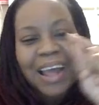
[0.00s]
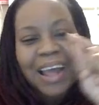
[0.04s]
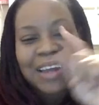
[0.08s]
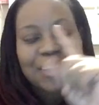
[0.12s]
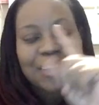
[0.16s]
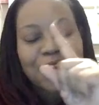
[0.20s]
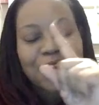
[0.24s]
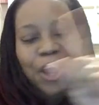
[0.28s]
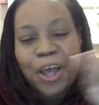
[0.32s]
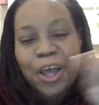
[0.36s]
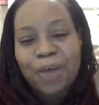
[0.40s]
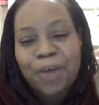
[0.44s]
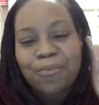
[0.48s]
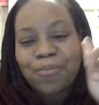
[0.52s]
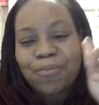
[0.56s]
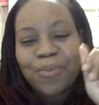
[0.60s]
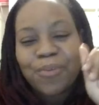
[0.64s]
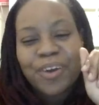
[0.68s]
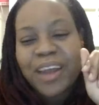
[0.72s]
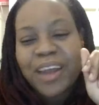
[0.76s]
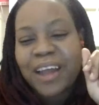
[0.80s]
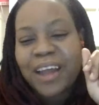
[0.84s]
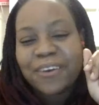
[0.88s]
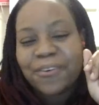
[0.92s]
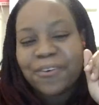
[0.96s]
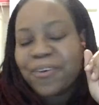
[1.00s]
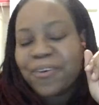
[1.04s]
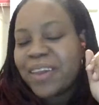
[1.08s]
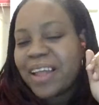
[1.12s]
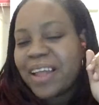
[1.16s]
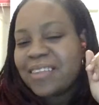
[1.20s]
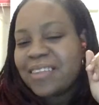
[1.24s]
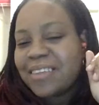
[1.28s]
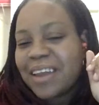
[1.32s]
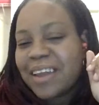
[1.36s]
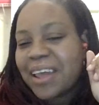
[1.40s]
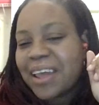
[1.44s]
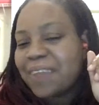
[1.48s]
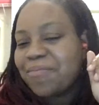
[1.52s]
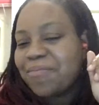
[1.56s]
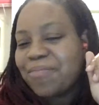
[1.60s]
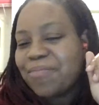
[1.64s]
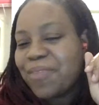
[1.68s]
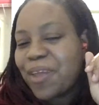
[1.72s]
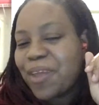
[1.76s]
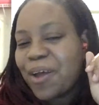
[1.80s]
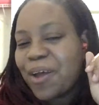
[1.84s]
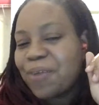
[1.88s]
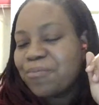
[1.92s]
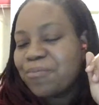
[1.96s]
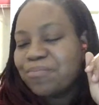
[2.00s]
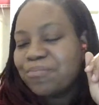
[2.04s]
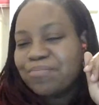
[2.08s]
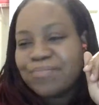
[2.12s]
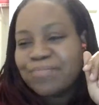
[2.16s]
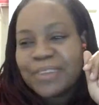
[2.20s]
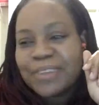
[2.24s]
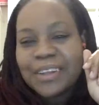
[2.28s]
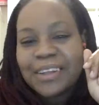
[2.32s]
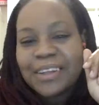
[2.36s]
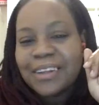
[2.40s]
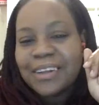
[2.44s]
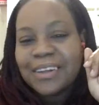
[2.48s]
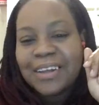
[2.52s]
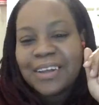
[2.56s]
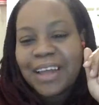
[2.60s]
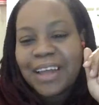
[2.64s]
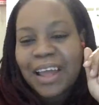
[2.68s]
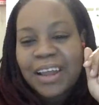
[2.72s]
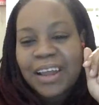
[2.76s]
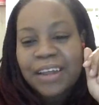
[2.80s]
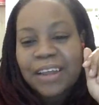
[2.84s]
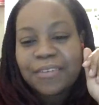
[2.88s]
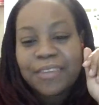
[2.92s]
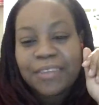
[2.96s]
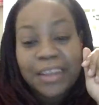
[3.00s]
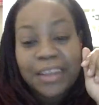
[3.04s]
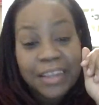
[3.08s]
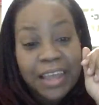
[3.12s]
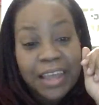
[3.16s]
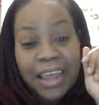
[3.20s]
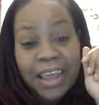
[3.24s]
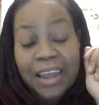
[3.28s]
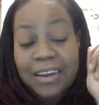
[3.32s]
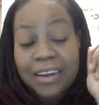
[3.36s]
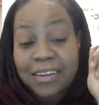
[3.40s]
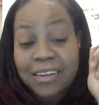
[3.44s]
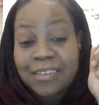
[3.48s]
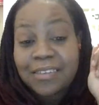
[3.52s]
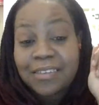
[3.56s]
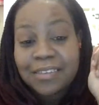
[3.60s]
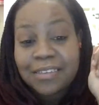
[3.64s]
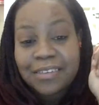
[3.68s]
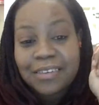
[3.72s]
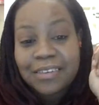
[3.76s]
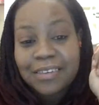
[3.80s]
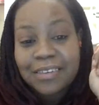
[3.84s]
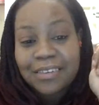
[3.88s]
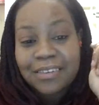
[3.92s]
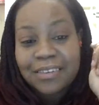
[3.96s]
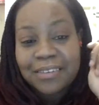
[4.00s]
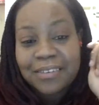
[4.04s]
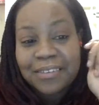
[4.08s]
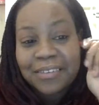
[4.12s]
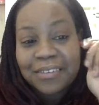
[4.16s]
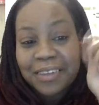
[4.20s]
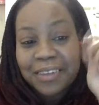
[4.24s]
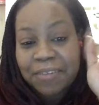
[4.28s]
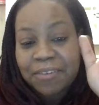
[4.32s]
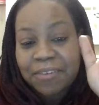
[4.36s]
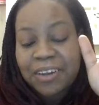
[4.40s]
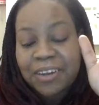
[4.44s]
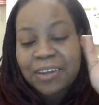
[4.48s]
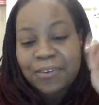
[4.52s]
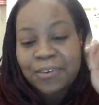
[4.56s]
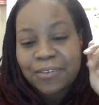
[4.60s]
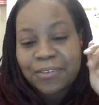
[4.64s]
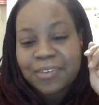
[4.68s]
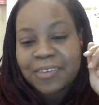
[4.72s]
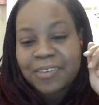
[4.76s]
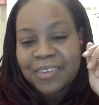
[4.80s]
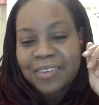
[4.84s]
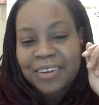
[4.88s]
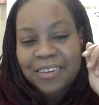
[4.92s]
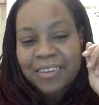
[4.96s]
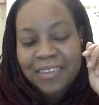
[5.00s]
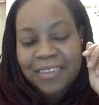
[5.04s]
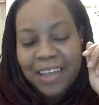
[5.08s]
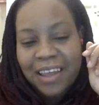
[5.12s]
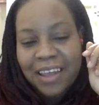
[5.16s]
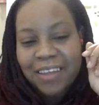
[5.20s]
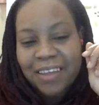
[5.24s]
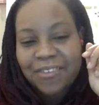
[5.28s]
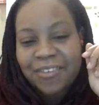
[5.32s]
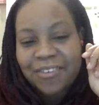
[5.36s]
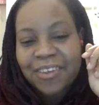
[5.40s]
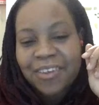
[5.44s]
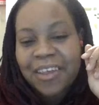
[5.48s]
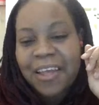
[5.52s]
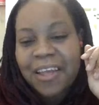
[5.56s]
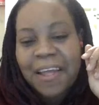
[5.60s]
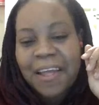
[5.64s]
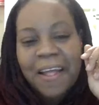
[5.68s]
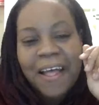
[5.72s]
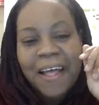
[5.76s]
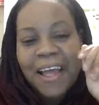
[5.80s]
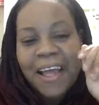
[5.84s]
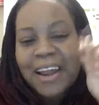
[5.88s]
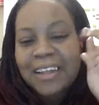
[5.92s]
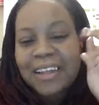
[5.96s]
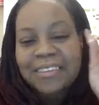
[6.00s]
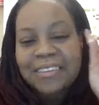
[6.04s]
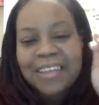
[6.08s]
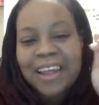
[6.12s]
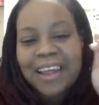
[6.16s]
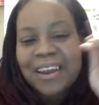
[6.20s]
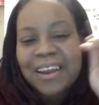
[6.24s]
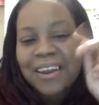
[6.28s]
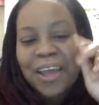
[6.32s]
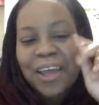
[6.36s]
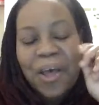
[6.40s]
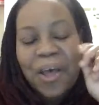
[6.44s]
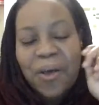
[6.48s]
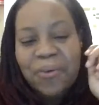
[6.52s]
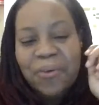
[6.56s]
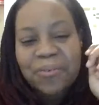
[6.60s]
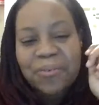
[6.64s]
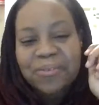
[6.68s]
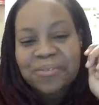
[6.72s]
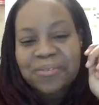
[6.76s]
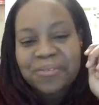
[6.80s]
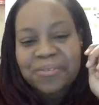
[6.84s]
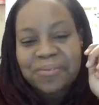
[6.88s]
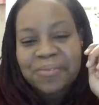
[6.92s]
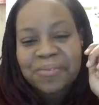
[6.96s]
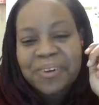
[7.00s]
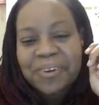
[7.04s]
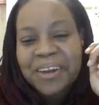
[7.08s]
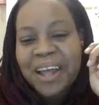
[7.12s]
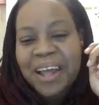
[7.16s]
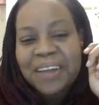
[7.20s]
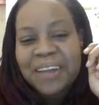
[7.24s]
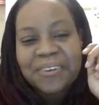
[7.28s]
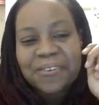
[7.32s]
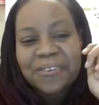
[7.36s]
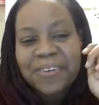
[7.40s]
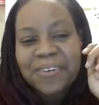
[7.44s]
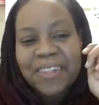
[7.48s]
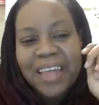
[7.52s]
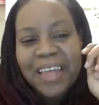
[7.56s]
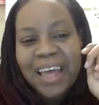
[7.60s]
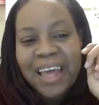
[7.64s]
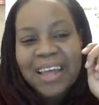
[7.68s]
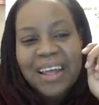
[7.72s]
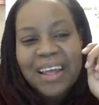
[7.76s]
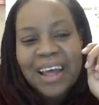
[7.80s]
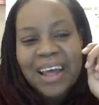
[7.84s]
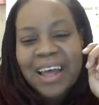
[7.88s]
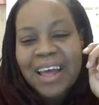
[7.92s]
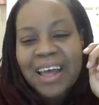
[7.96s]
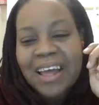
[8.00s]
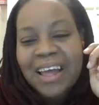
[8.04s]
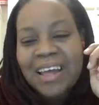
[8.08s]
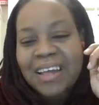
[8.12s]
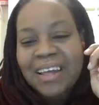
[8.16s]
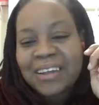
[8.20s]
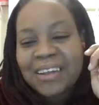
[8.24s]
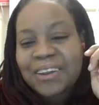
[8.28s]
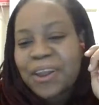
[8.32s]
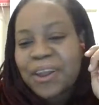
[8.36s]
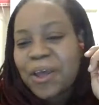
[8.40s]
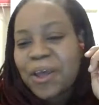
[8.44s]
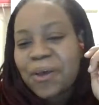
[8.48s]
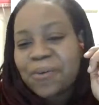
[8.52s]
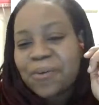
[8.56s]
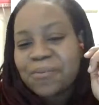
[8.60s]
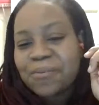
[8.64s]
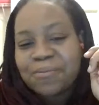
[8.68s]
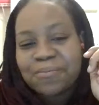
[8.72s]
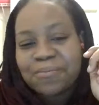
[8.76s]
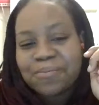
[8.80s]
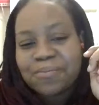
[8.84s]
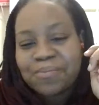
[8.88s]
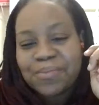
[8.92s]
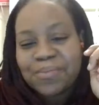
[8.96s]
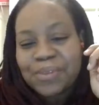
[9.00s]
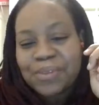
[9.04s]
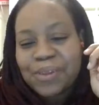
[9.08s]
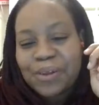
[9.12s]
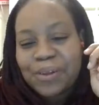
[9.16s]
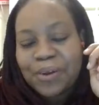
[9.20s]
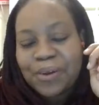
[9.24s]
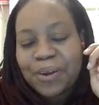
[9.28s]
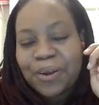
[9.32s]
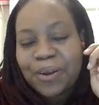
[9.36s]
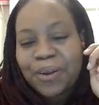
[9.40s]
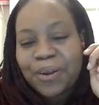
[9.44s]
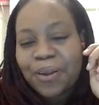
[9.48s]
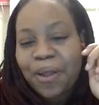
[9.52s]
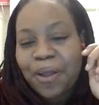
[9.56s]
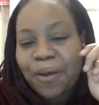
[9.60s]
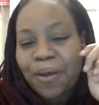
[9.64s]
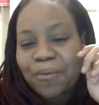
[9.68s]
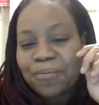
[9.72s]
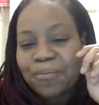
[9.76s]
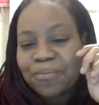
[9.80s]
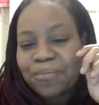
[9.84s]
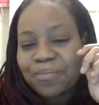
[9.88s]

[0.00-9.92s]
No, we're not doing that today. No. And it's like, Candace, Stephen Nichols is in his age. And I said, no, we're not doing that. No. No.